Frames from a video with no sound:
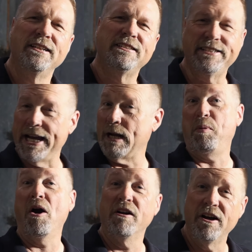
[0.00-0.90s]
to take
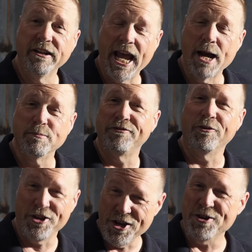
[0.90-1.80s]
apart on camera
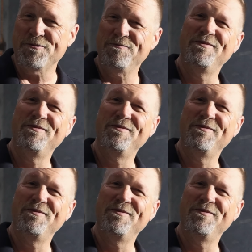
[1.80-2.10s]
for you,